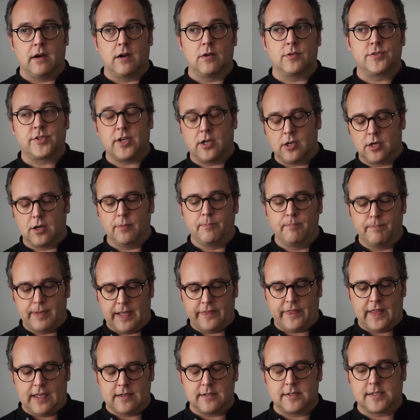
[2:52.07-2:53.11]
and I'll talk
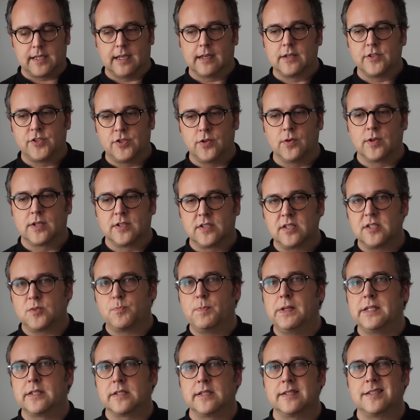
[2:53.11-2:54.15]
about that in a second too, because this
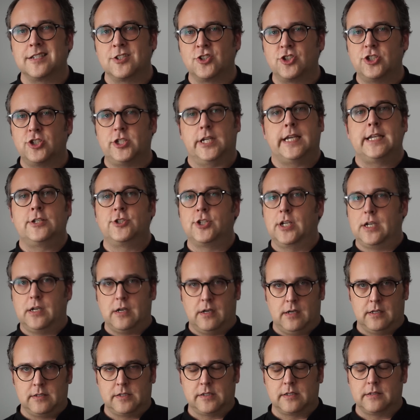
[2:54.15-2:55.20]
business is changing
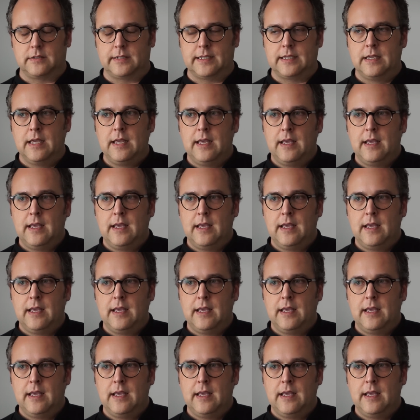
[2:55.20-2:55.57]
constantly.